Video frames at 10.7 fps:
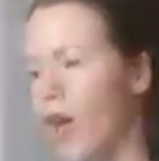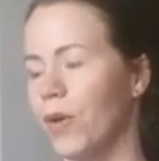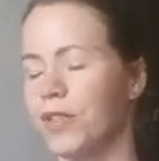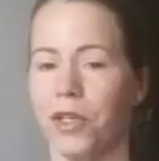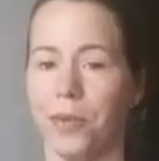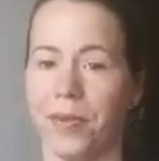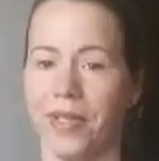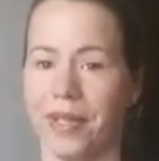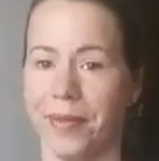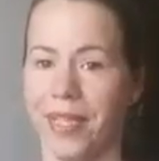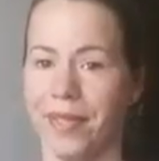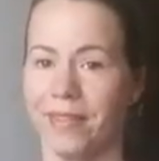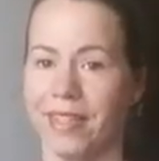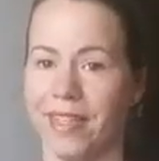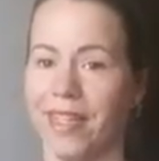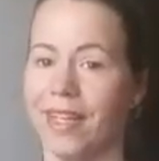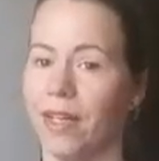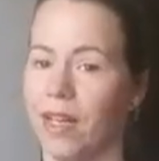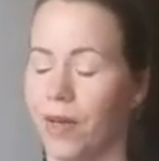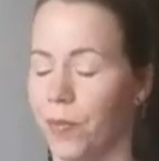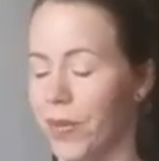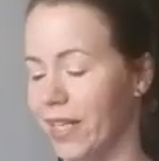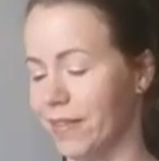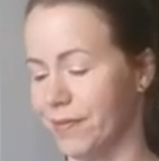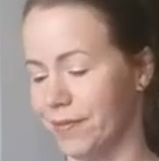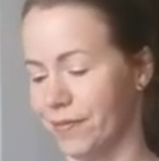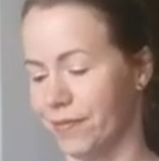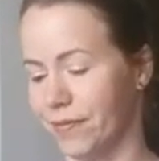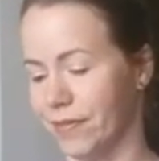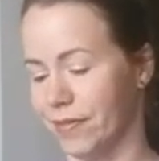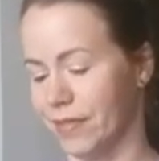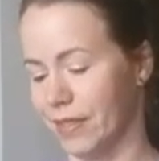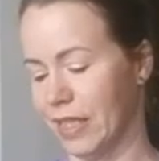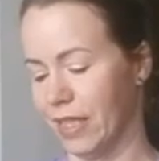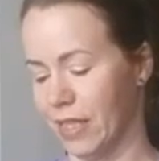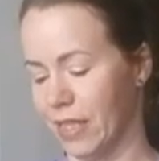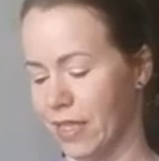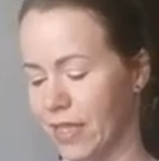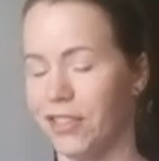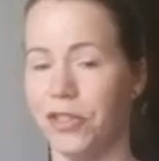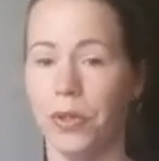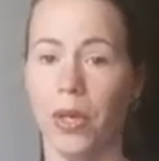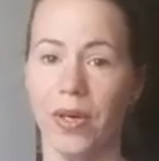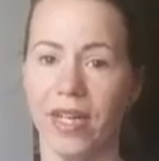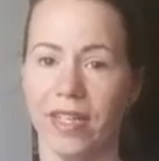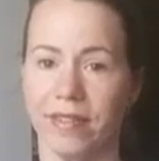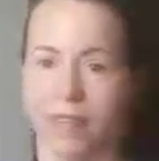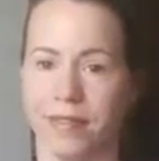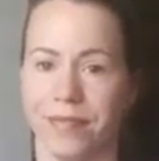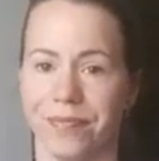Oh, 0 polygamy. Well, that you know of.